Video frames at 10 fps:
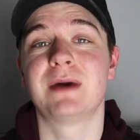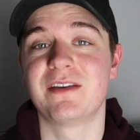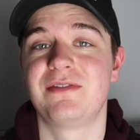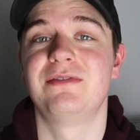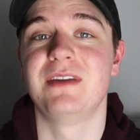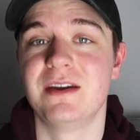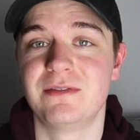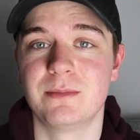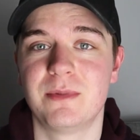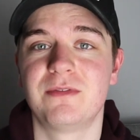my
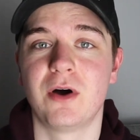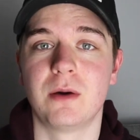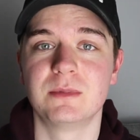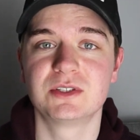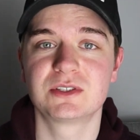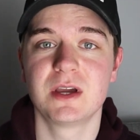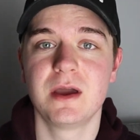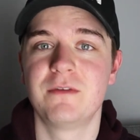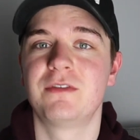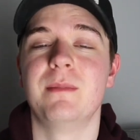favourite performance
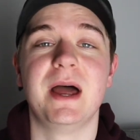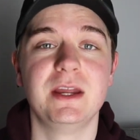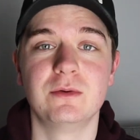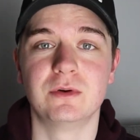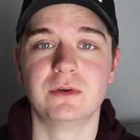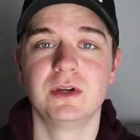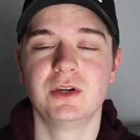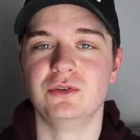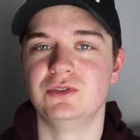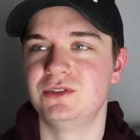from anyone
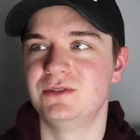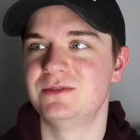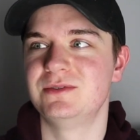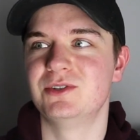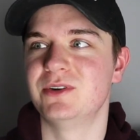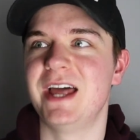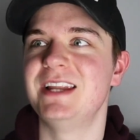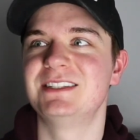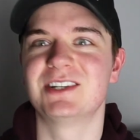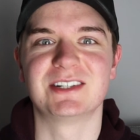who's done
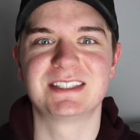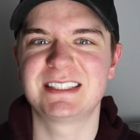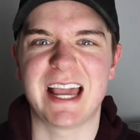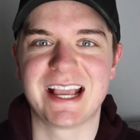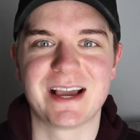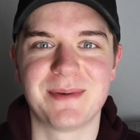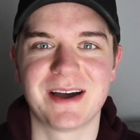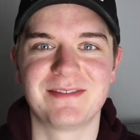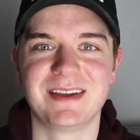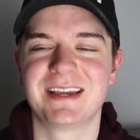any sort of
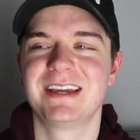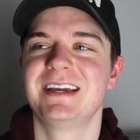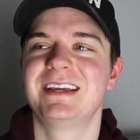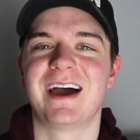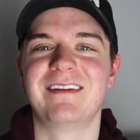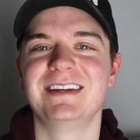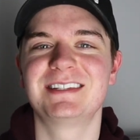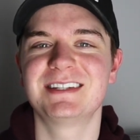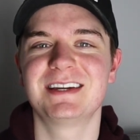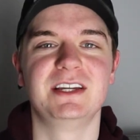psychopathic
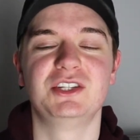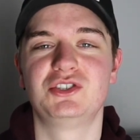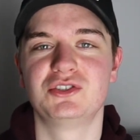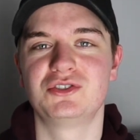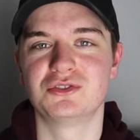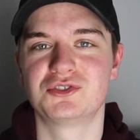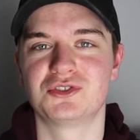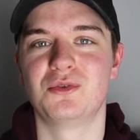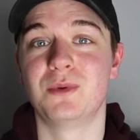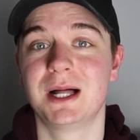character. It's just done
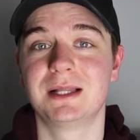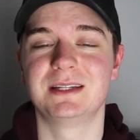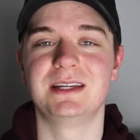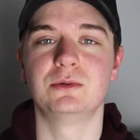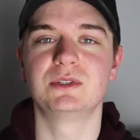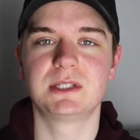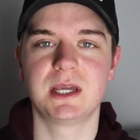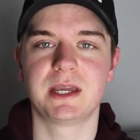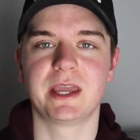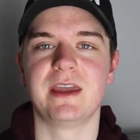so well, and it will
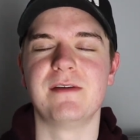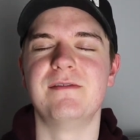take a